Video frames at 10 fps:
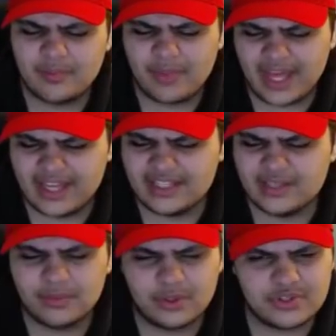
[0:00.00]
petty
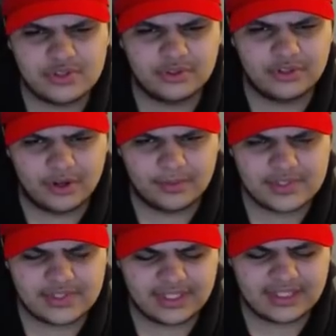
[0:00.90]
emotional
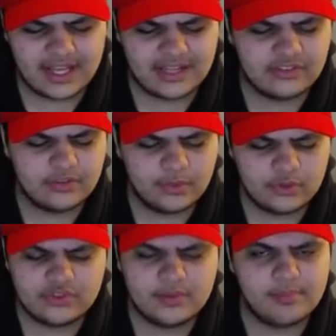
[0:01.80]
garbage like that is the
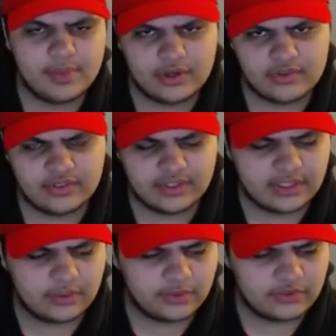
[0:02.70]
most embarrassing
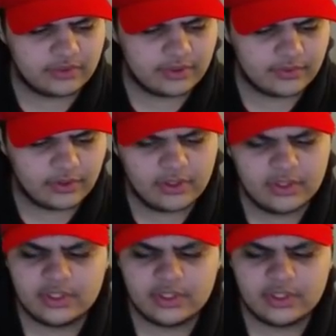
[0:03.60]
thing whatsoever.